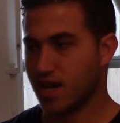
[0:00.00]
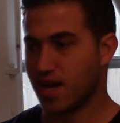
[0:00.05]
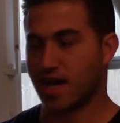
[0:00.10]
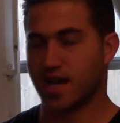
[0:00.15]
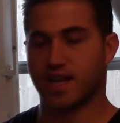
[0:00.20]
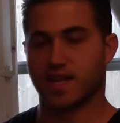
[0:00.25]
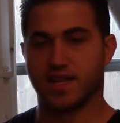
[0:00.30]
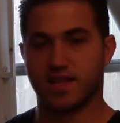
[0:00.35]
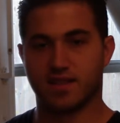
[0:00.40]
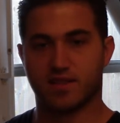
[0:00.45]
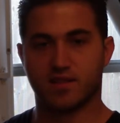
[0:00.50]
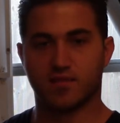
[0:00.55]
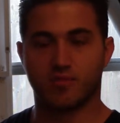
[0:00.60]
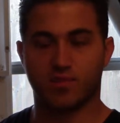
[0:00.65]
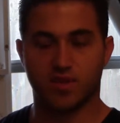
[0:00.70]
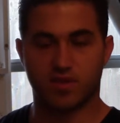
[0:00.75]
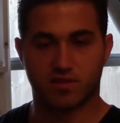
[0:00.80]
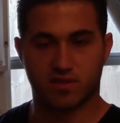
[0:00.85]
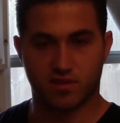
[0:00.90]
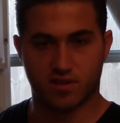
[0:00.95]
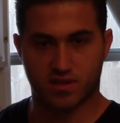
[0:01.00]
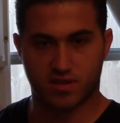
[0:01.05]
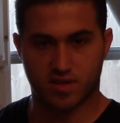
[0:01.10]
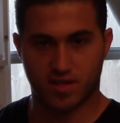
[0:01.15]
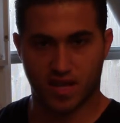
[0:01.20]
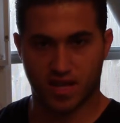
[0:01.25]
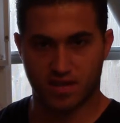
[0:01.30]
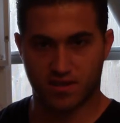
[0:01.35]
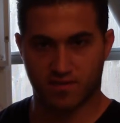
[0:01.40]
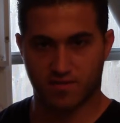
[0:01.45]
I need to be
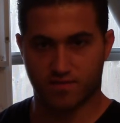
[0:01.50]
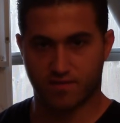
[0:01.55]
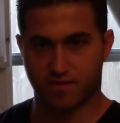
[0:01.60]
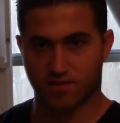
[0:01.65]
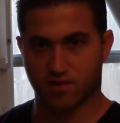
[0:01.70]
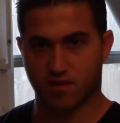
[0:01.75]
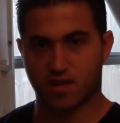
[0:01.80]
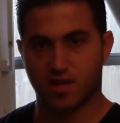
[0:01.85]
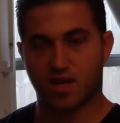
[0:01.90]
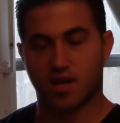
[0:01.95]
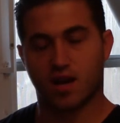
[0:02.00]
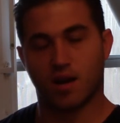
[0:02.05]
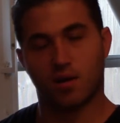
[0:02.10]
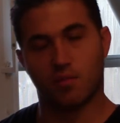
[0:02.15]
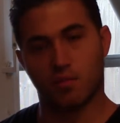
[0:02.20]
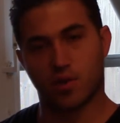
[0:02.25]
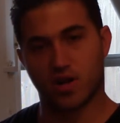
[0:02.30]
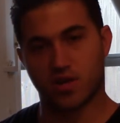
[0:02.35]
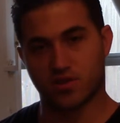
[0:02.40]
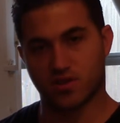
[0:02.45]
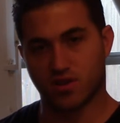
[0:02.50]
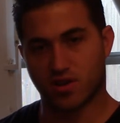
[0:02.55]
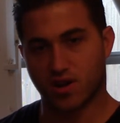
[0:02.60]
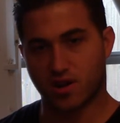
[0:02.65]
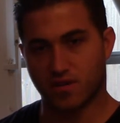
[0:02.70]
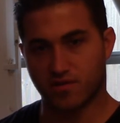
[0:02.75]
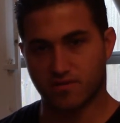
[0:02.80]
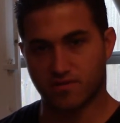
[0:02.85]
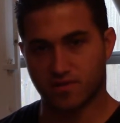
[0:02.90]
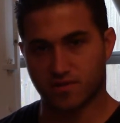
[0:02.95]
successful, I'm
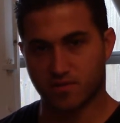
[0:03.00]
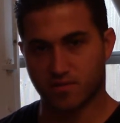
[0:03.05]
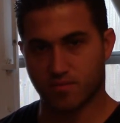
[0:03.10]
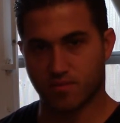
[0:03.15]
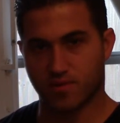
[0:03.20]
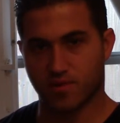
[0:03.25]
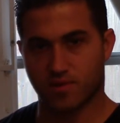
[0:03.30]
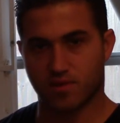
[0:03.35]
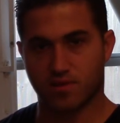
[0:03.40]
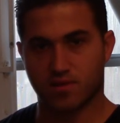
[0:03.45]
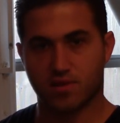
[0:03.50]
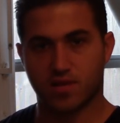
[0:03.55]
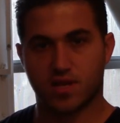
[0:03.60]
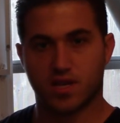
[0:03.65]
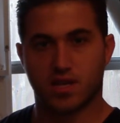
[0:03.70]
uncomfortable,